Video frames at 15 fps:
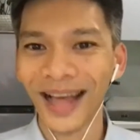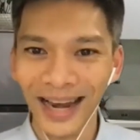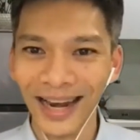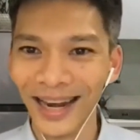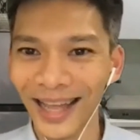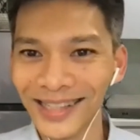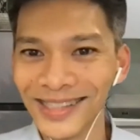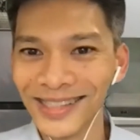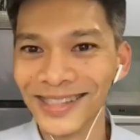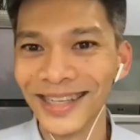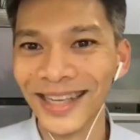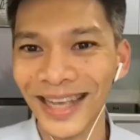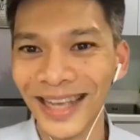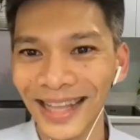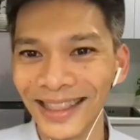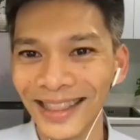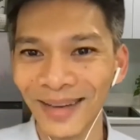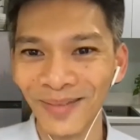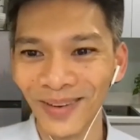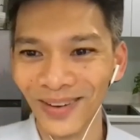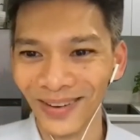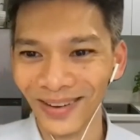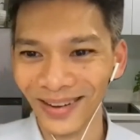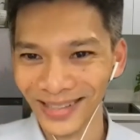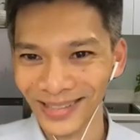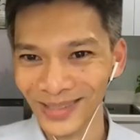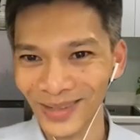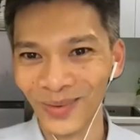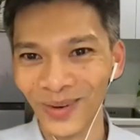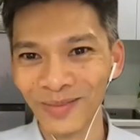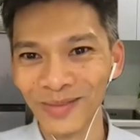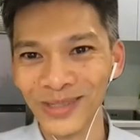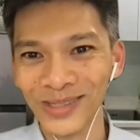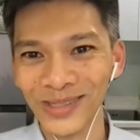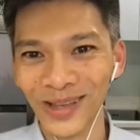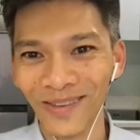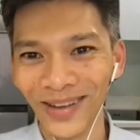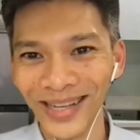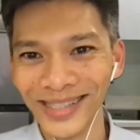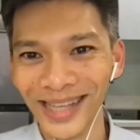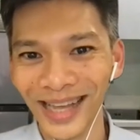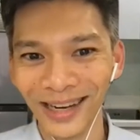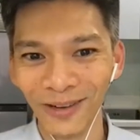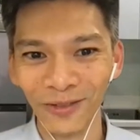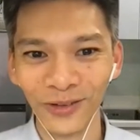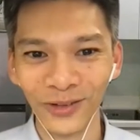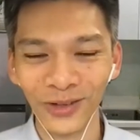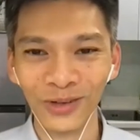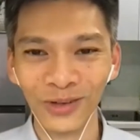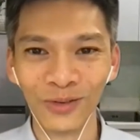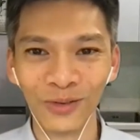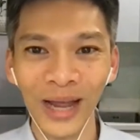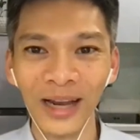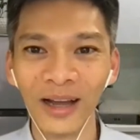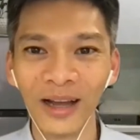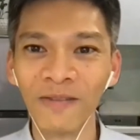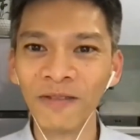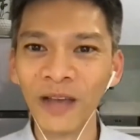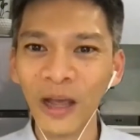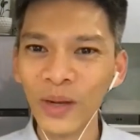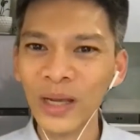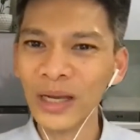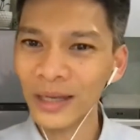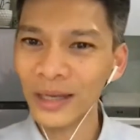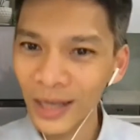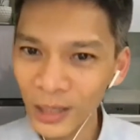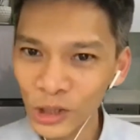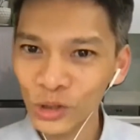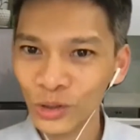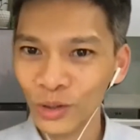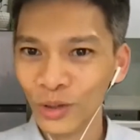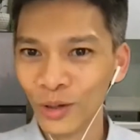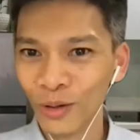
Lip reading: Let's get them on. So I'm so excited for you to write a very niche